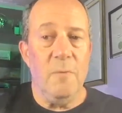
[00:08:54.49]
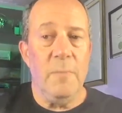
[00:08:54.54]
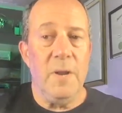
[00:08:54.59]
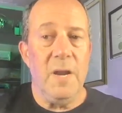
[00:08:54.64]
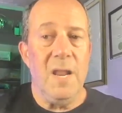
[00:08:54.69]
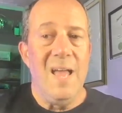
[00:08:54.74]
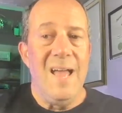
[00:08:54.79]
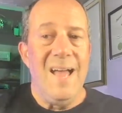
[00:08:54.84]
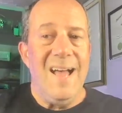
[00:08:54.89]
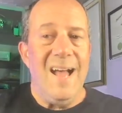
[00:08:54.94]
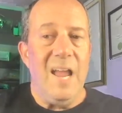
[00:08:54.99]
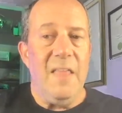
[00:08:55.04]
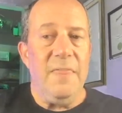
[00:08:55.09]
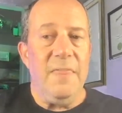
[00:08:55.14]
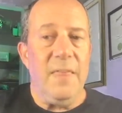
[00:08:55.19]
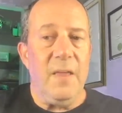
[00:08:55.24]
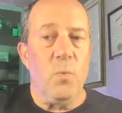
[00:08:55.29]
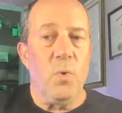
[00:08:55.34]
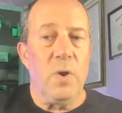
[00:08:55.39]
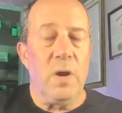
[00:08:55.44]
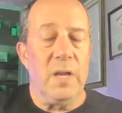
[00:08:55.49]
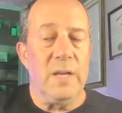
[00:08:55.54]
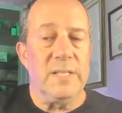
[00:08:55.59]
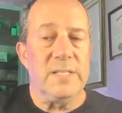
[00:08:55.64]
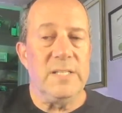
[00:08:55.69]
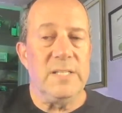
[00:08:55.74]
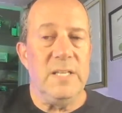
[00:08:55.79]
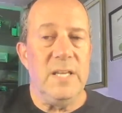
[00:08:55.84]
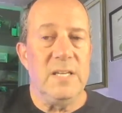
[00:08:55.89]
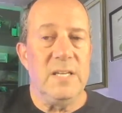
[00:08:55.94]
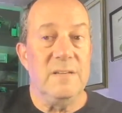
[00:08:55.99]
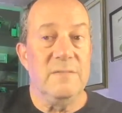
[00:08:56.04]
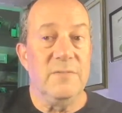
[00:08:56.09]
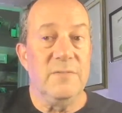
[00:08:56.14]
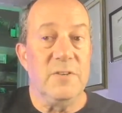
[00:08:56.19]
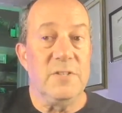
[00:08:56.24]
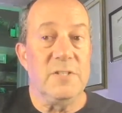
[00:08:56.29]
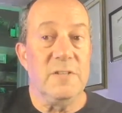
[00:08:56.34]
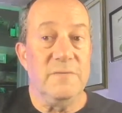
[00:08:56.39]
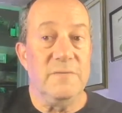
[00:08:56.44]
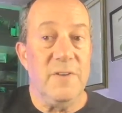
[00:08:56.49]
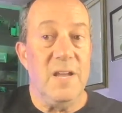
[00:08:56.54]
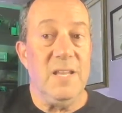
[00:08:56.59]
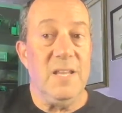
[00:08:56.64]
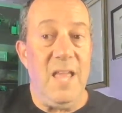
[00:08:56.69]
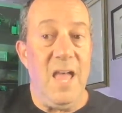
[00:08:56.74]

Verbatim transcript: but I think we're going to see a diversified